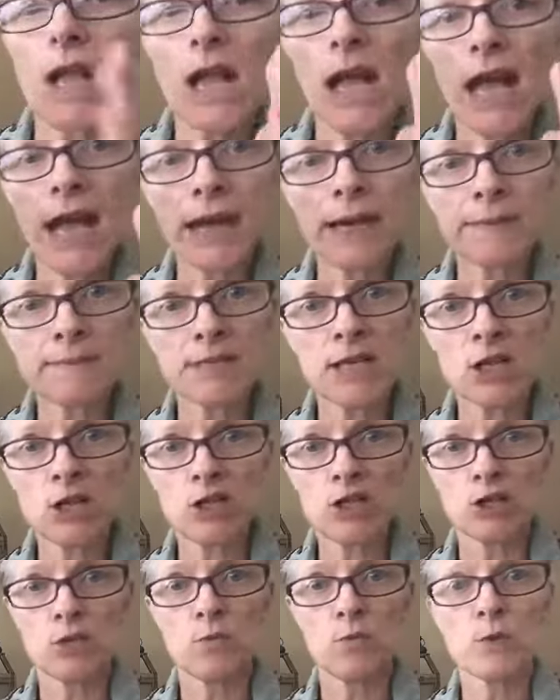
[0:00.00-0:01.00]
And I'm telling
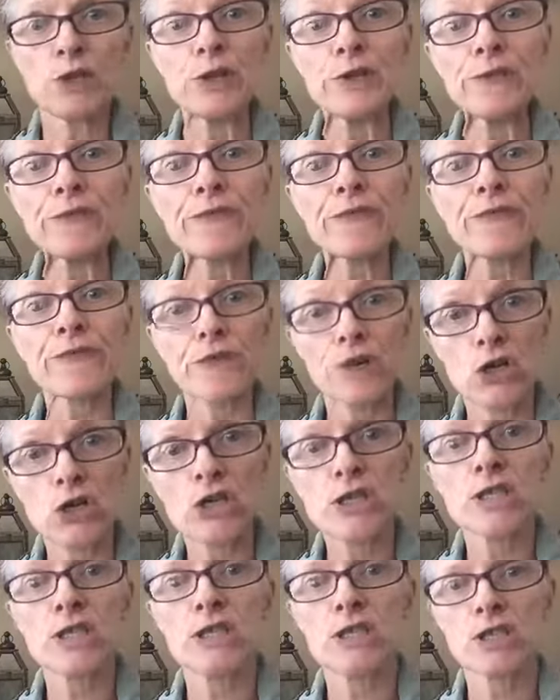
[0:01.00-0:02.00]
you, when you
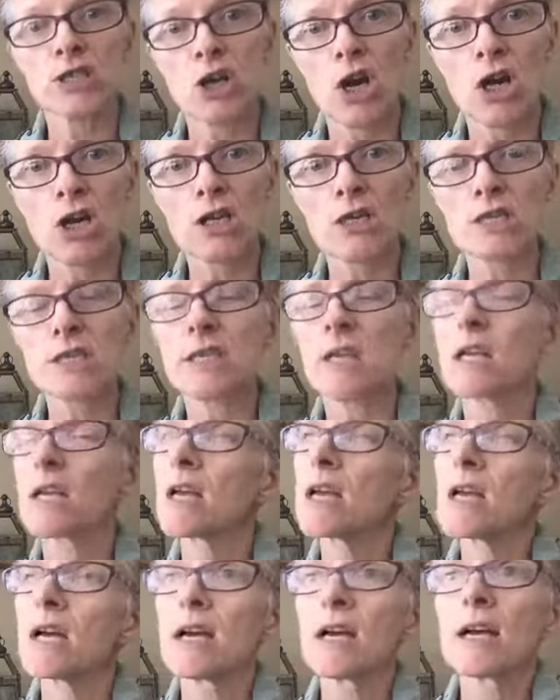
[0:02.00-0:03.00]
first start,
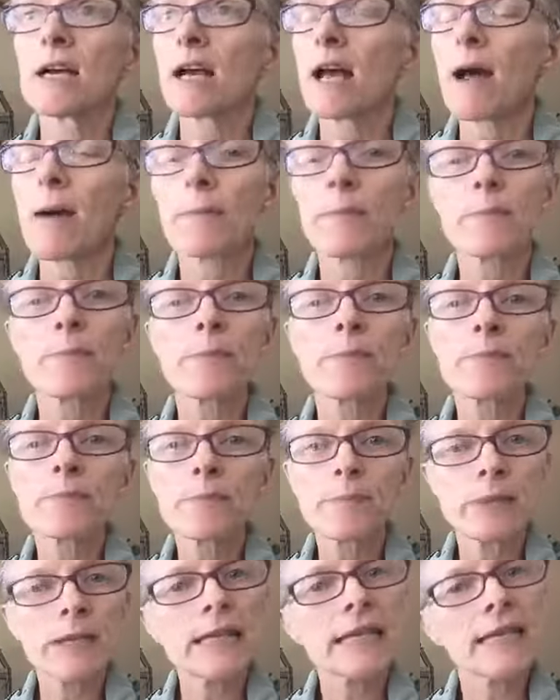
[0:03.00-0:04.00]

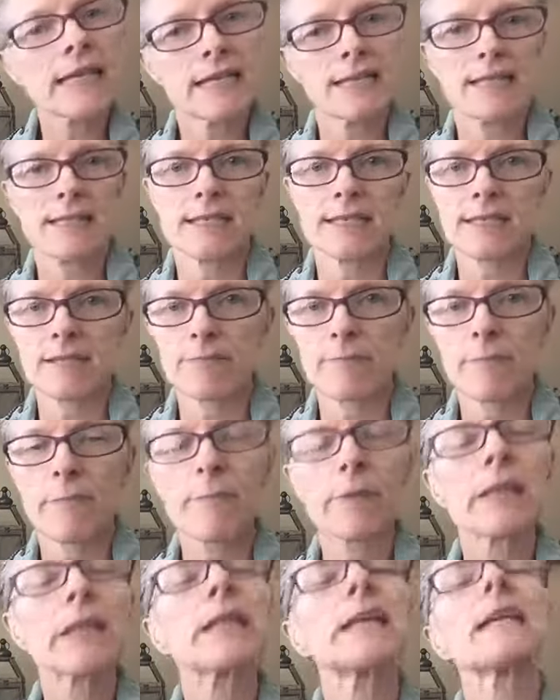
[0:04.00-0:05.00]
please,
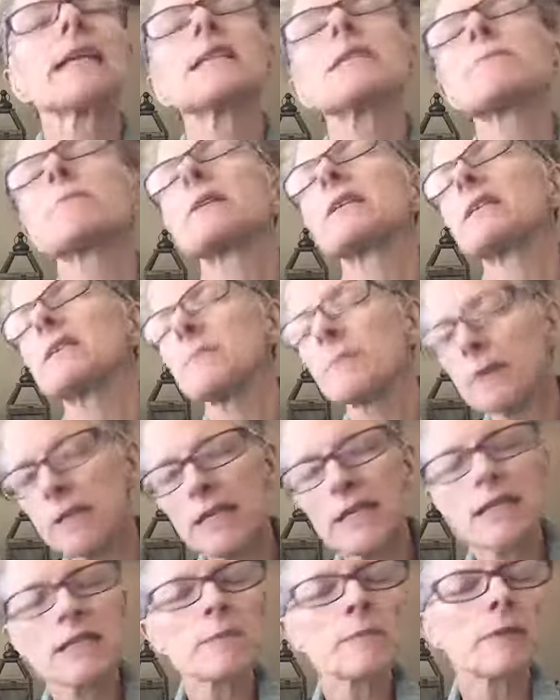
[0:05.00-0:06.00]
please, please,
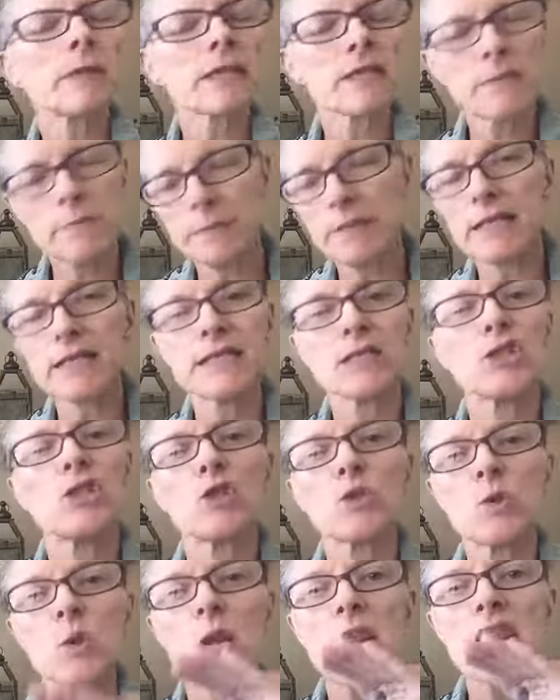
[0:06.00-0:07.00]
please, please, please
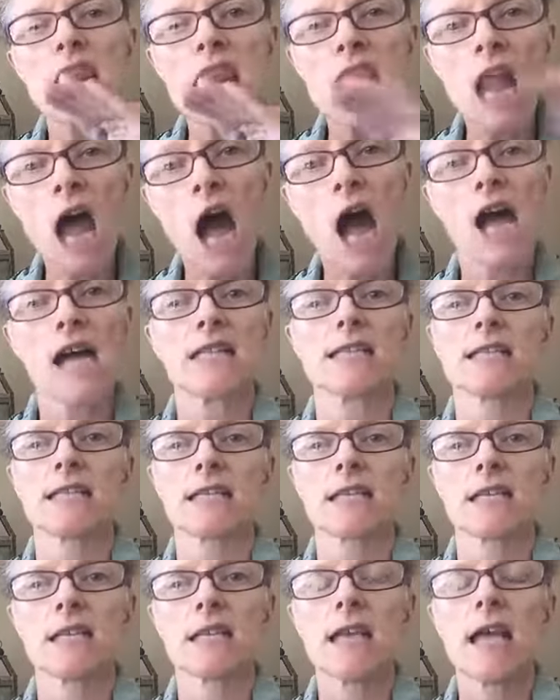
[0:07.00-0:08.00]
do
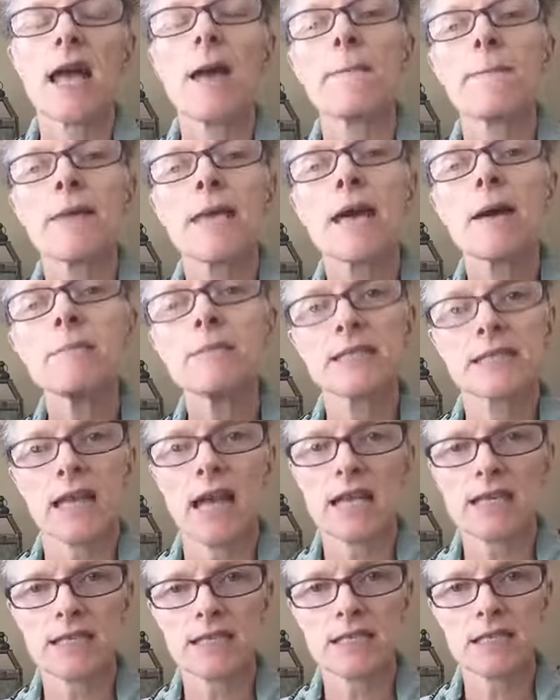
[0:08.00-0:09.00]
not be
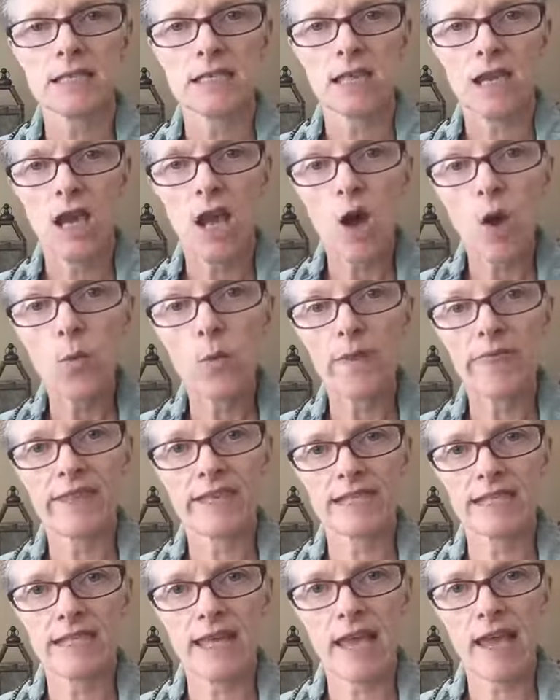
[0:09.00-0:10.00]
obsessed with a
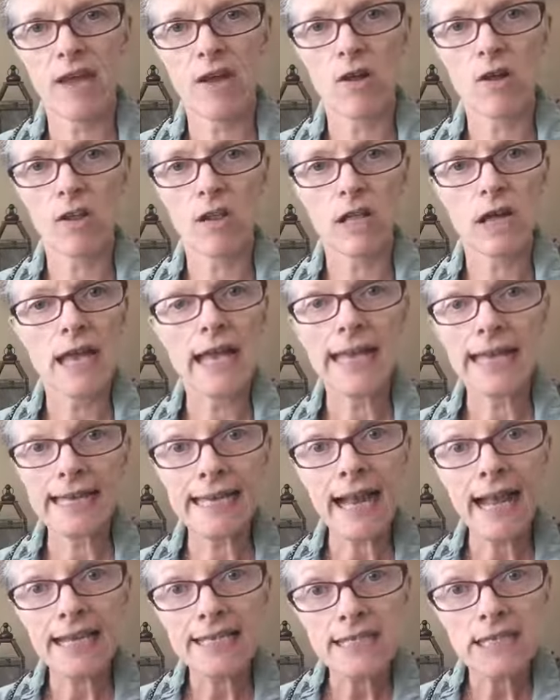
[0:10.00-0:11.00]
scale. It
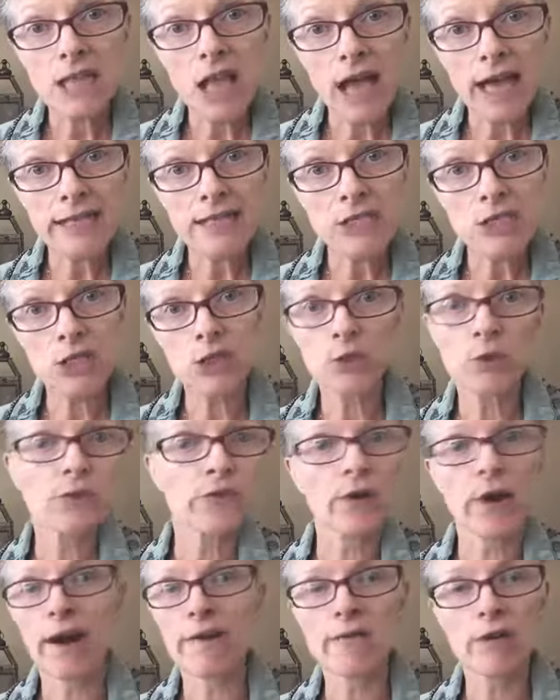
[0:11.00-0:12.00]
has lied to you
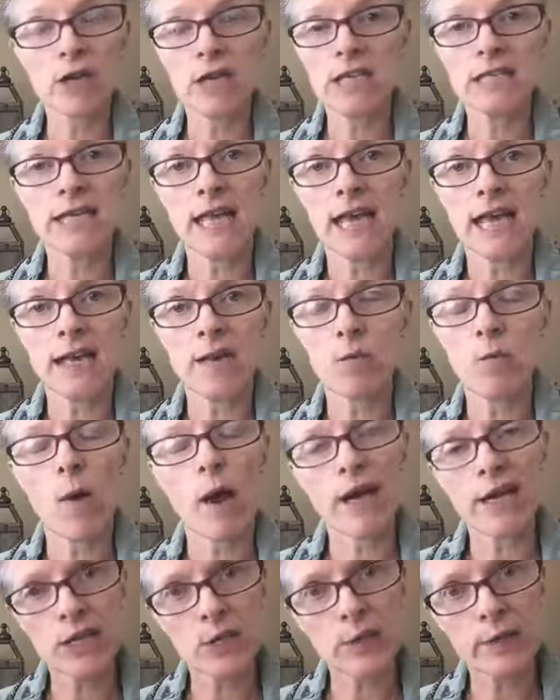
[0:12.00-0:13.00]
forever and a day.
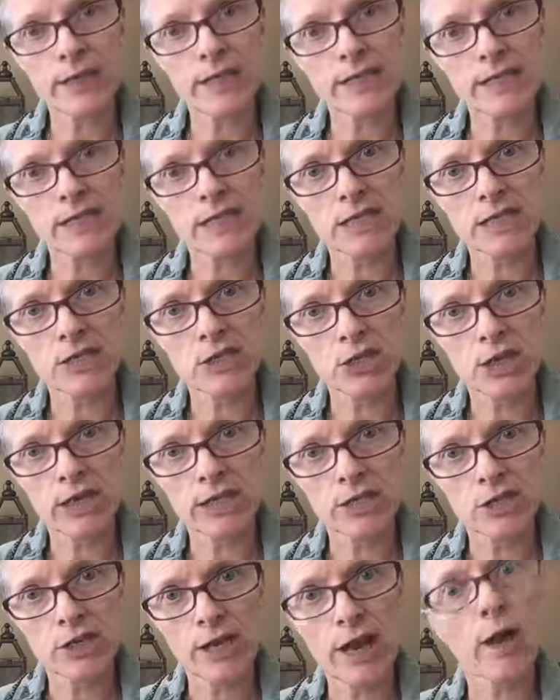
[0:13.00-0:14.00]
Why do you think it's going to
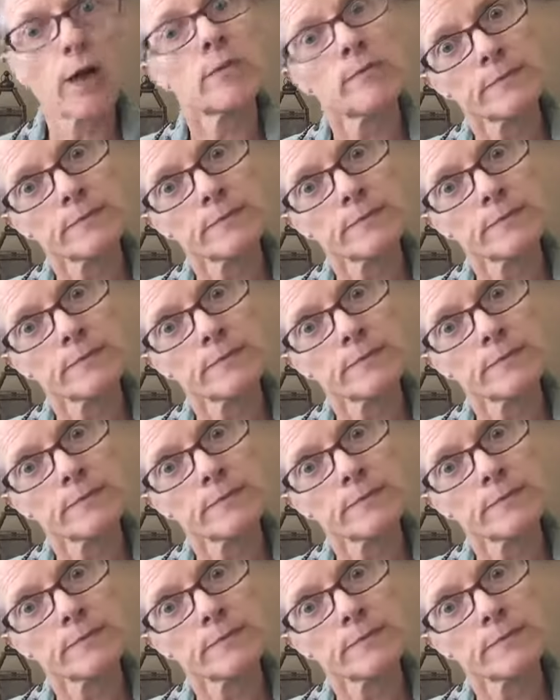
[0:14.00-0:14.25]
change now?